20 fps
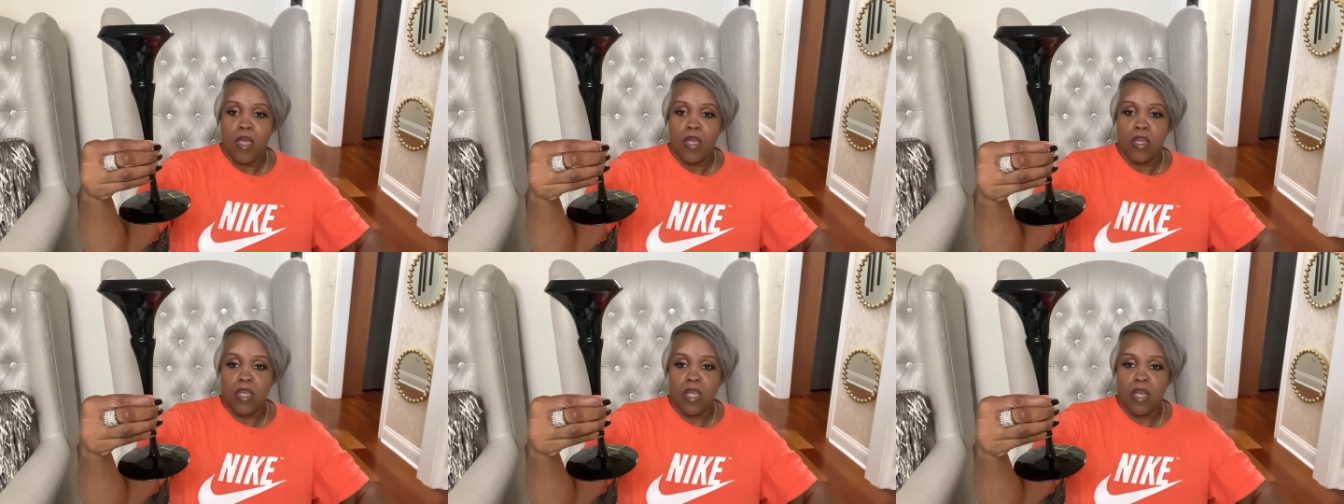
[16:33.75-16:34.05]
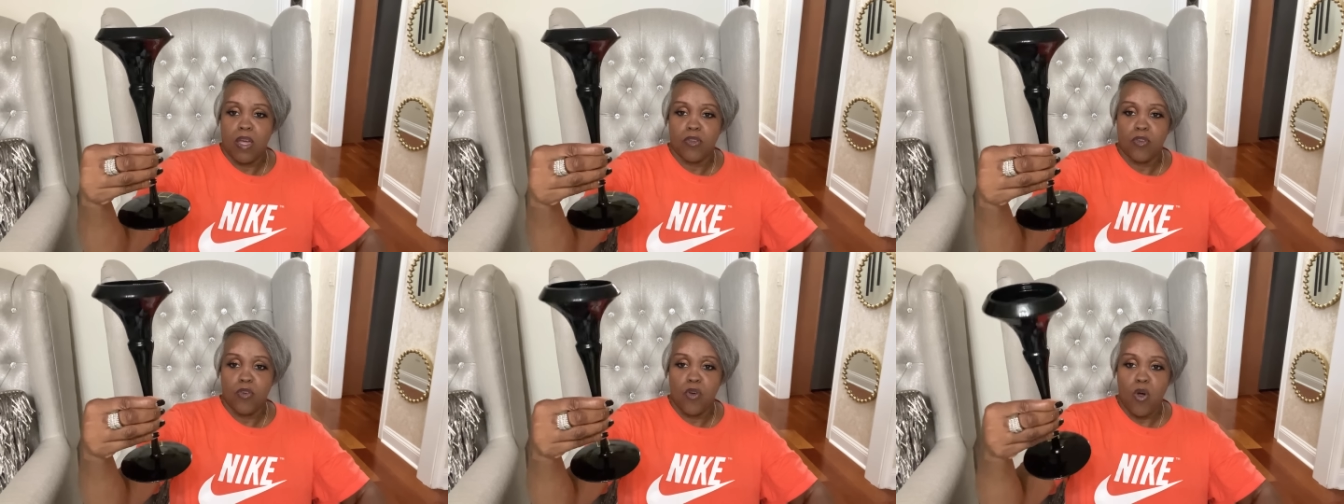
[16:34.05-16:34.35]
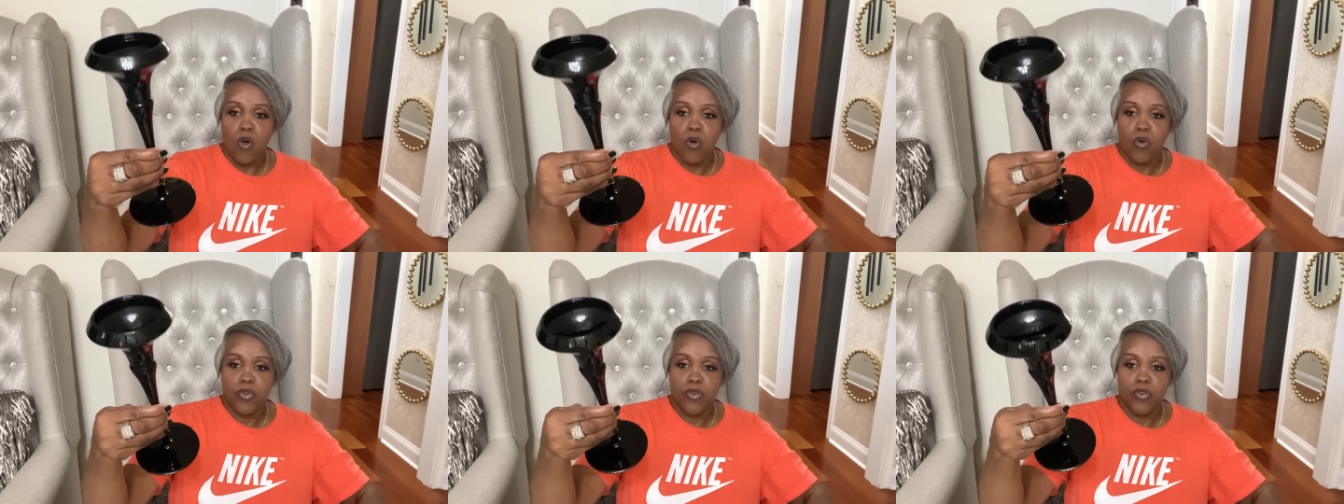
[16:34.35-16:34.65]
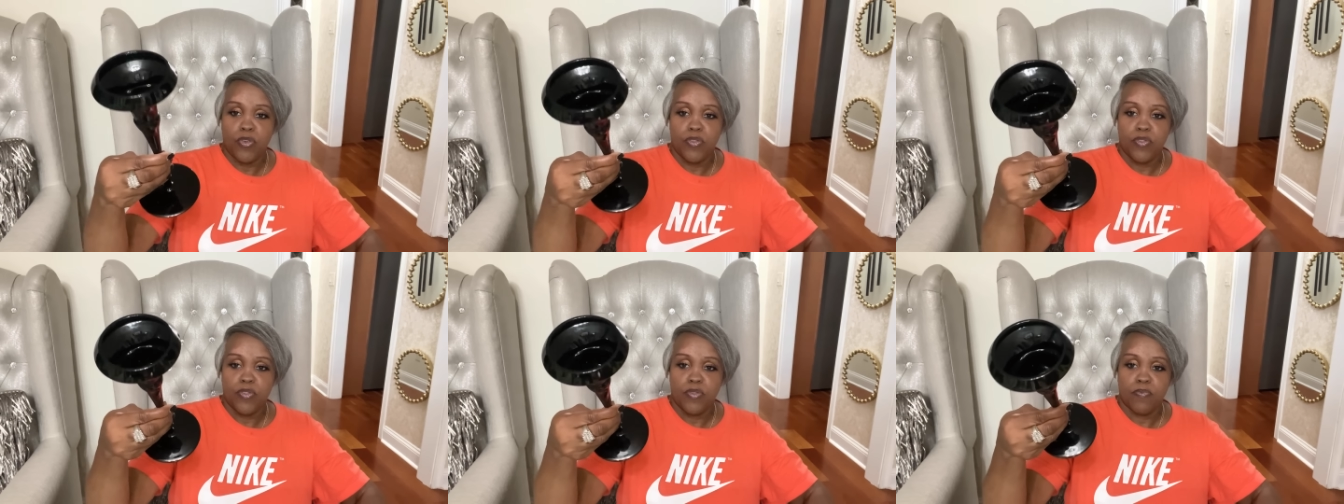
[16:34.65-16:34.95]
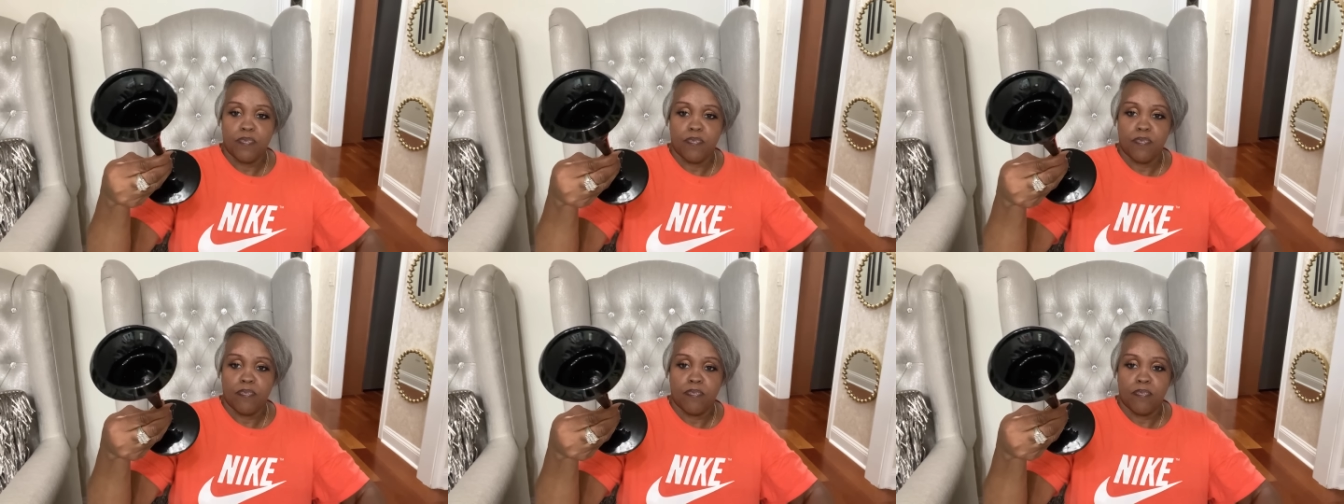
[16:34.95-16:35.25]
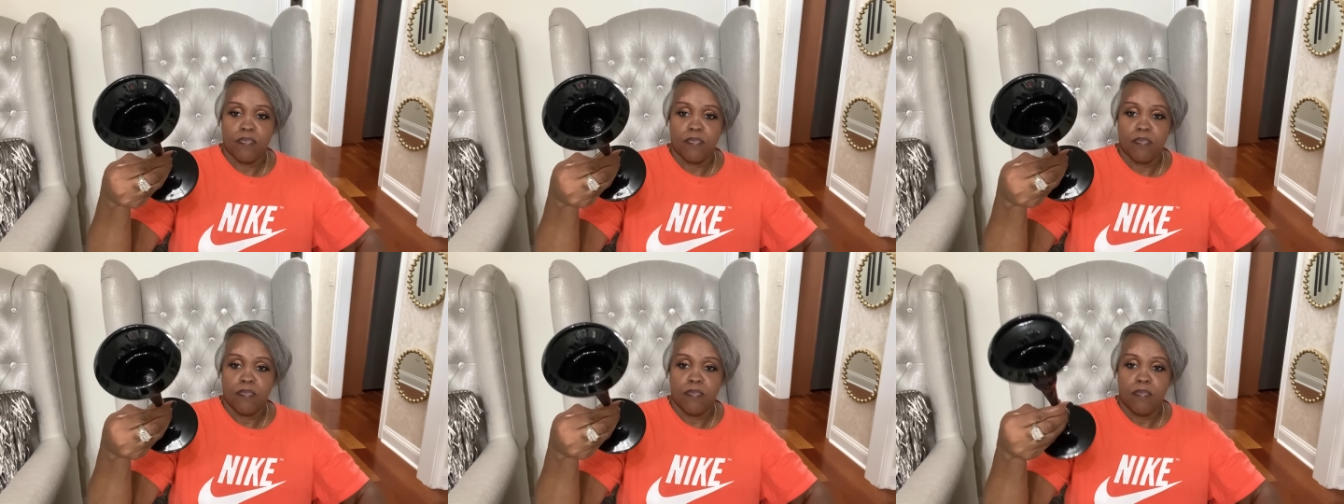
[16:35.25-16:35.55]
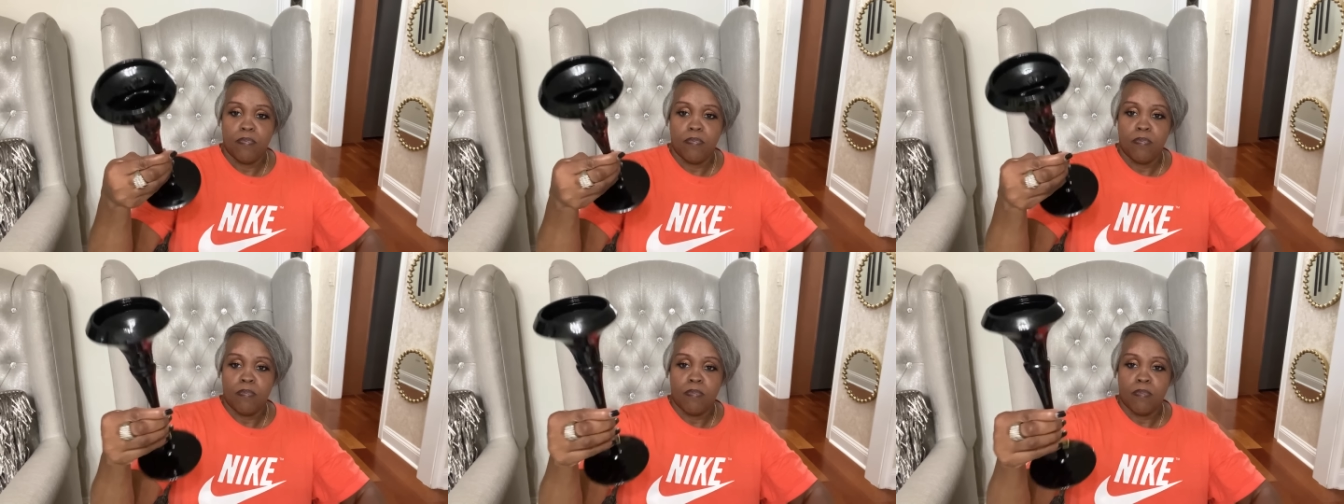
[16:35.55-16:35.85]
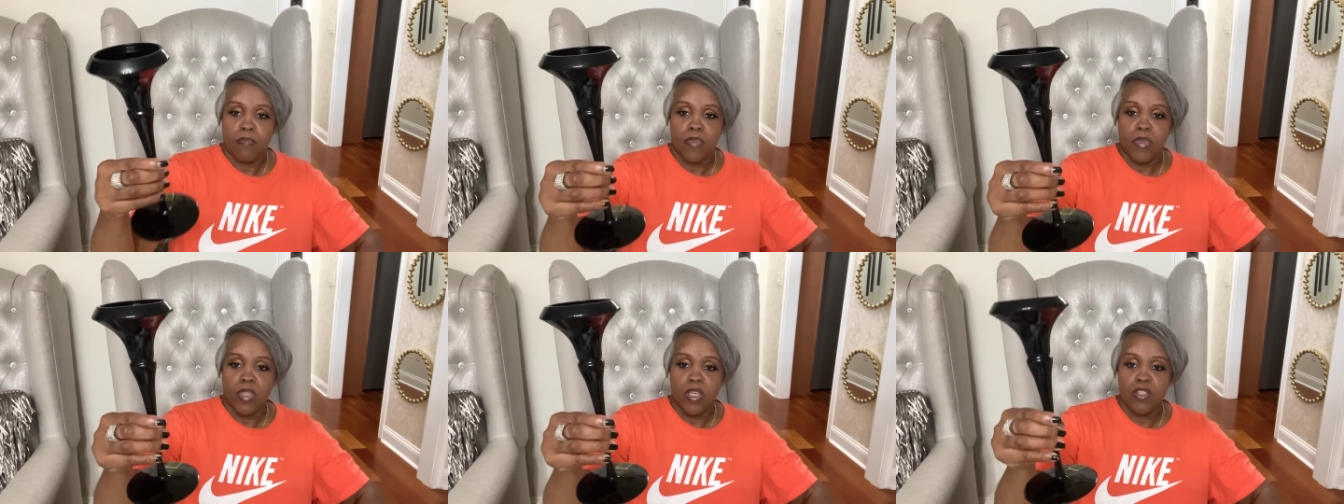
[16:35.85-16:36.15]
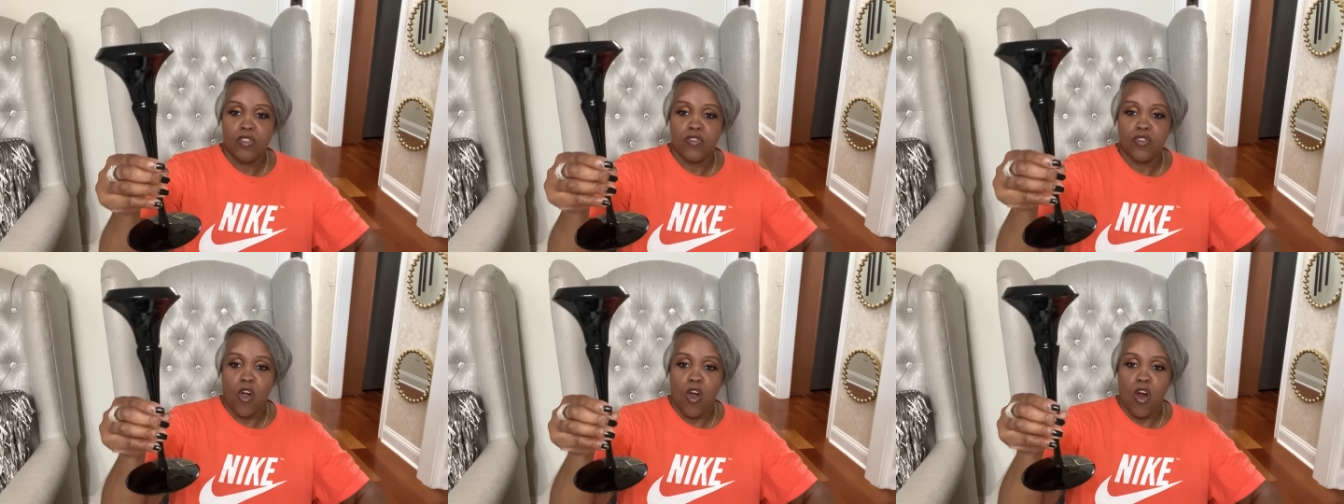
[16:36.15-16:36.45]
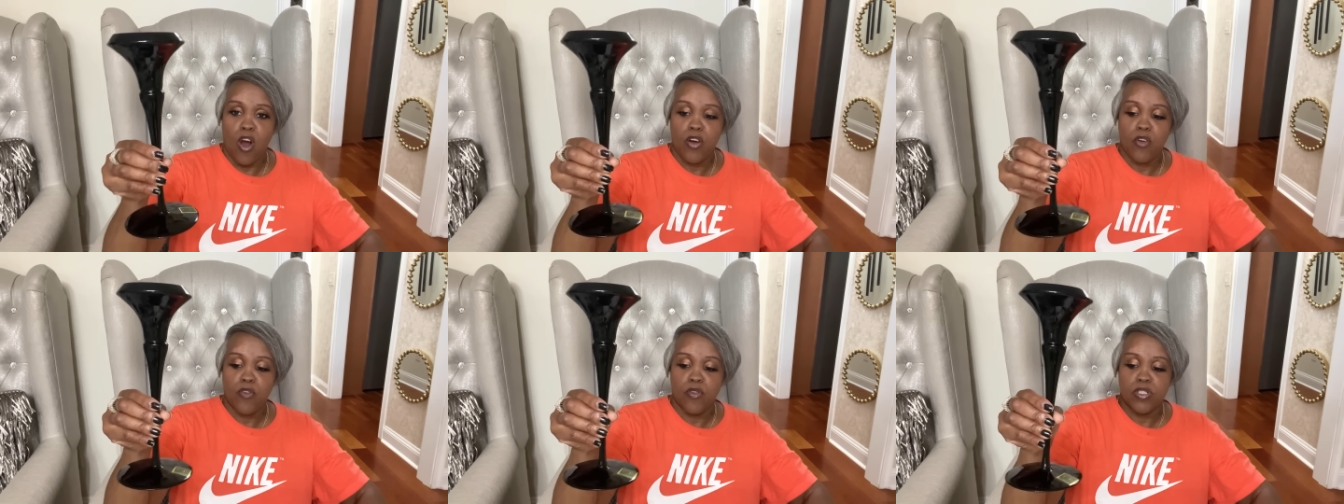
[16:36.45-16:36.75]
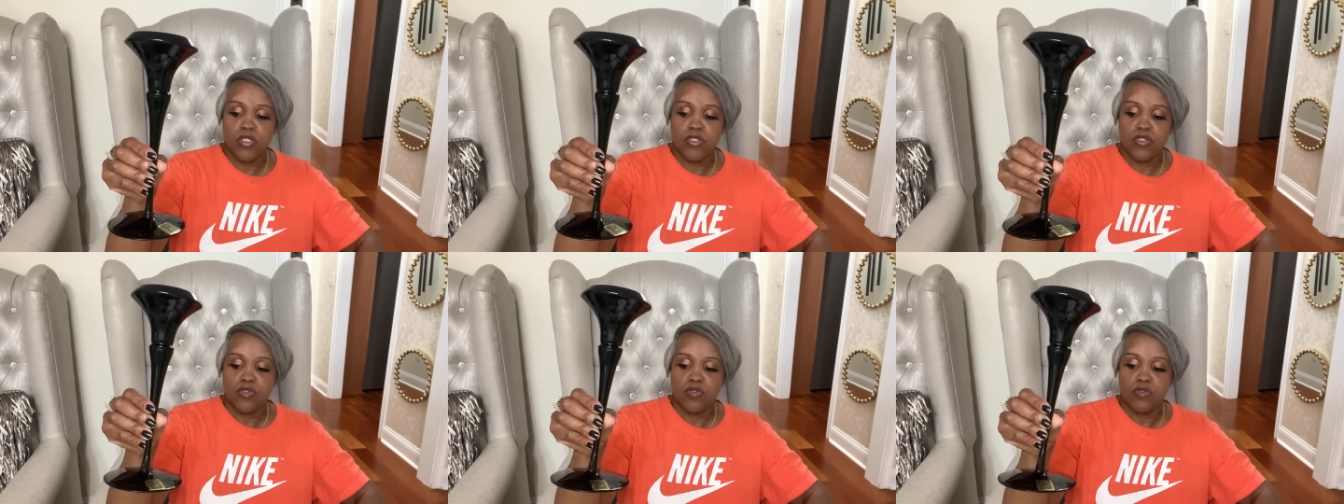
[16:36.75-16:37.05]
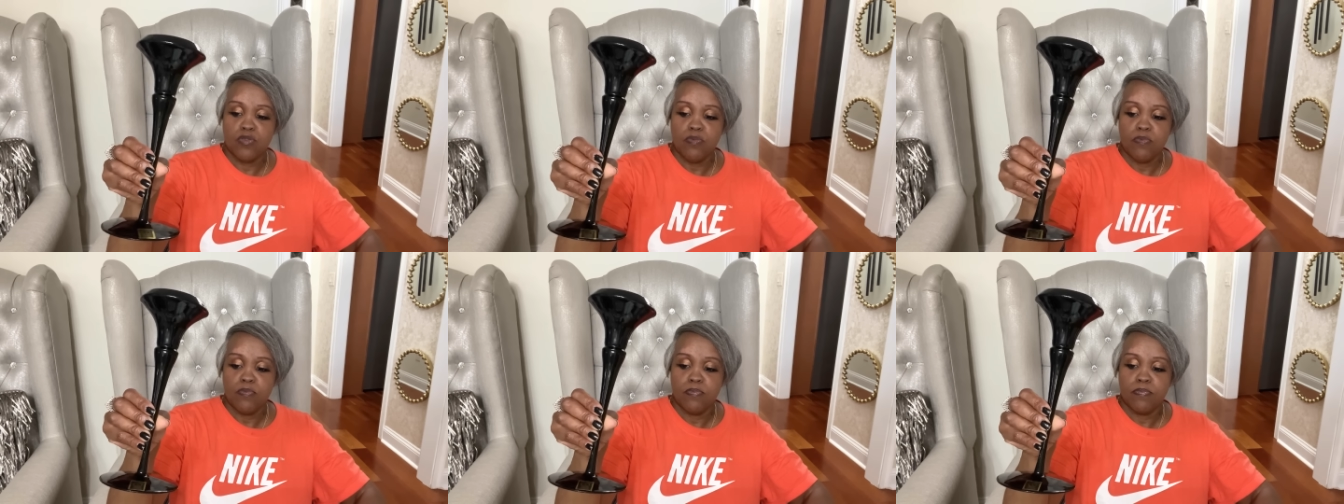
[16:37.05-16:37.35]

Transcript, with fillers: candle holders. These are crystal.